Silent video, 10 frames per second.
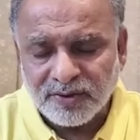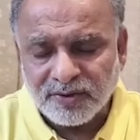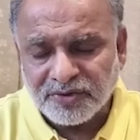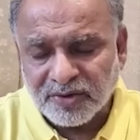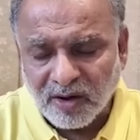you
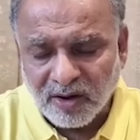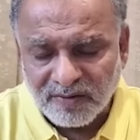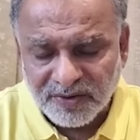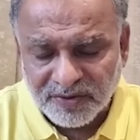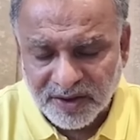should
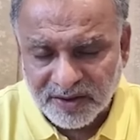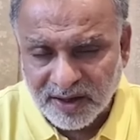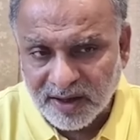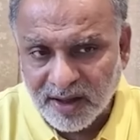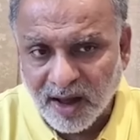always think
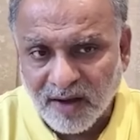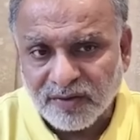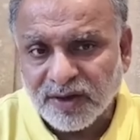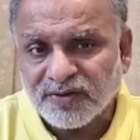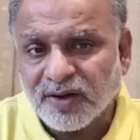that
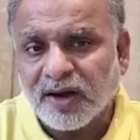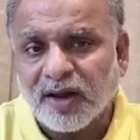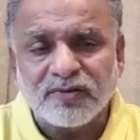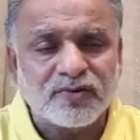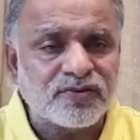others are
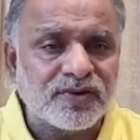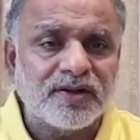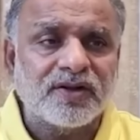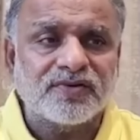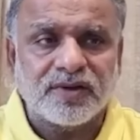also saying
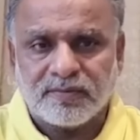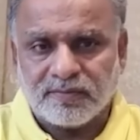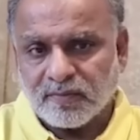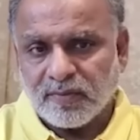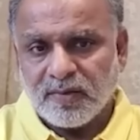the same.
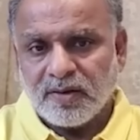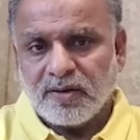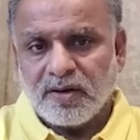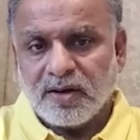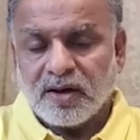
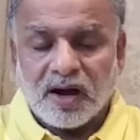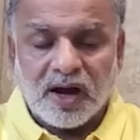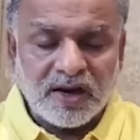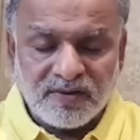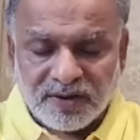
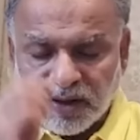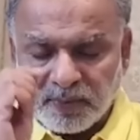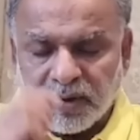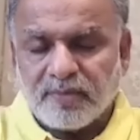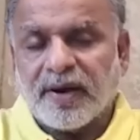Always keep
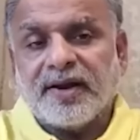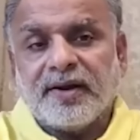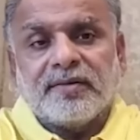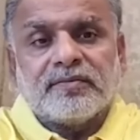in mind.